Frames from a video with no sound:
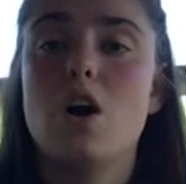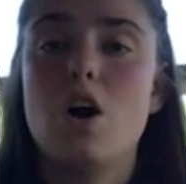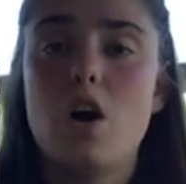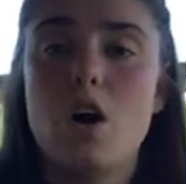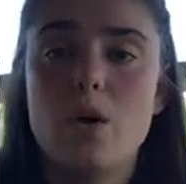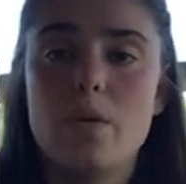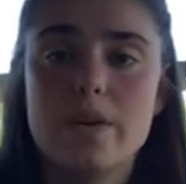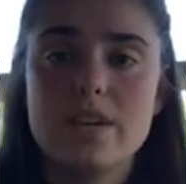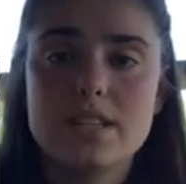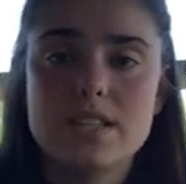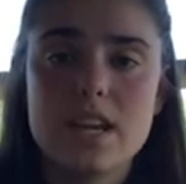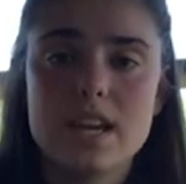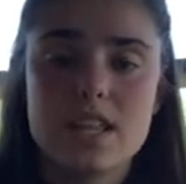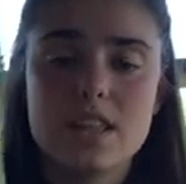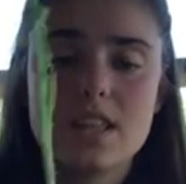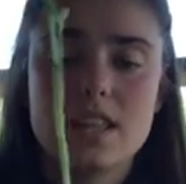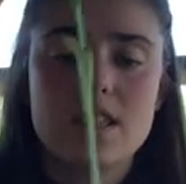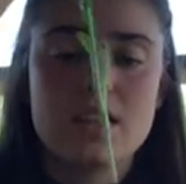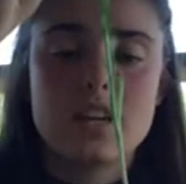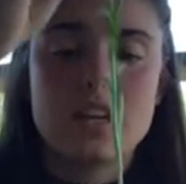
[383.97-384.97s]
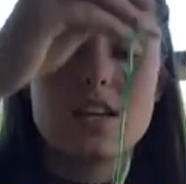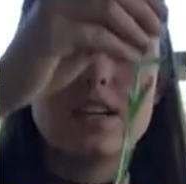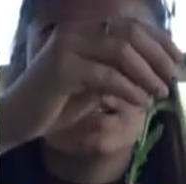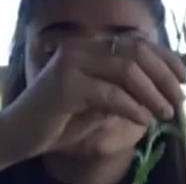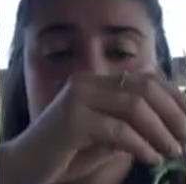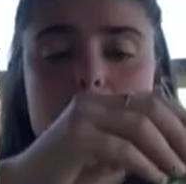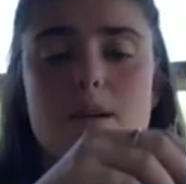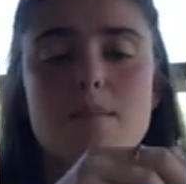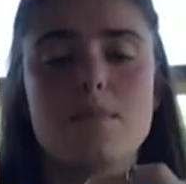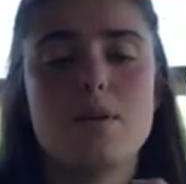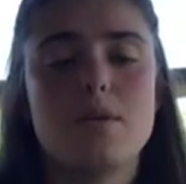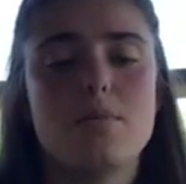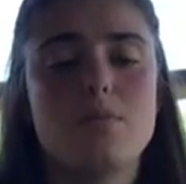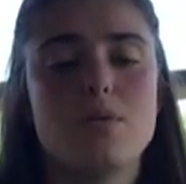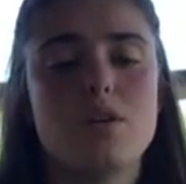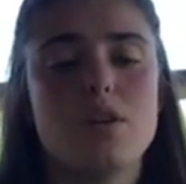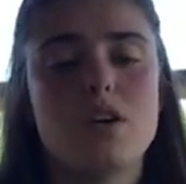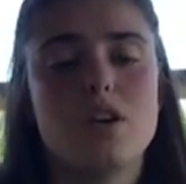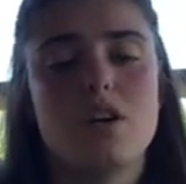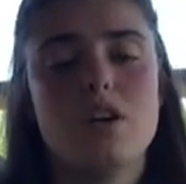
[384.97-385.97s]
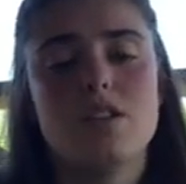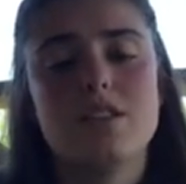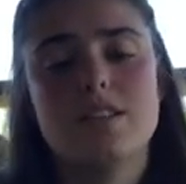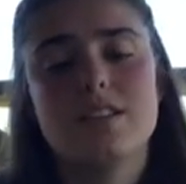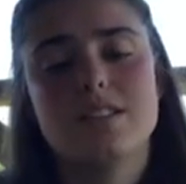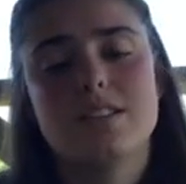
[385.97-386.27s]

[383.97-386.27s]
Always take the thickest stem and put it on the